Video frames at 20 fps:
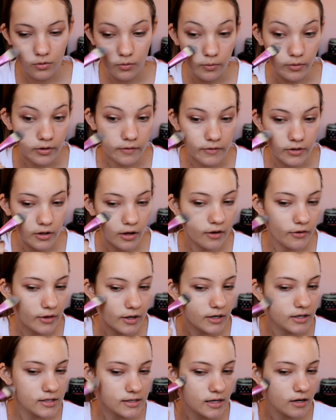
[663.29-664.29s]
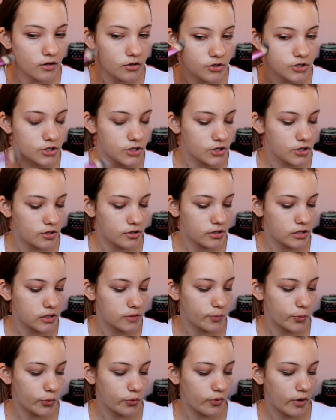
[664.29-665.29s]
or whatever the hell that is, and I'll just start
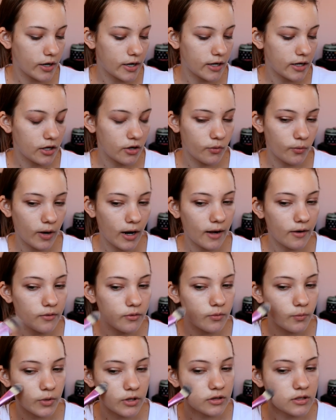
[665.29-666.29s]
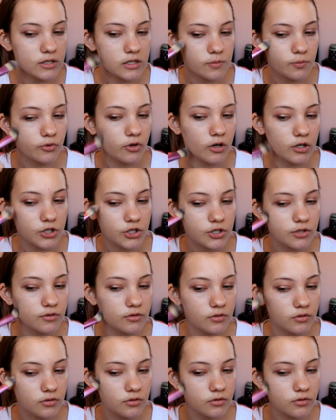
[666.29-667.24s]
spreading it around with this brush.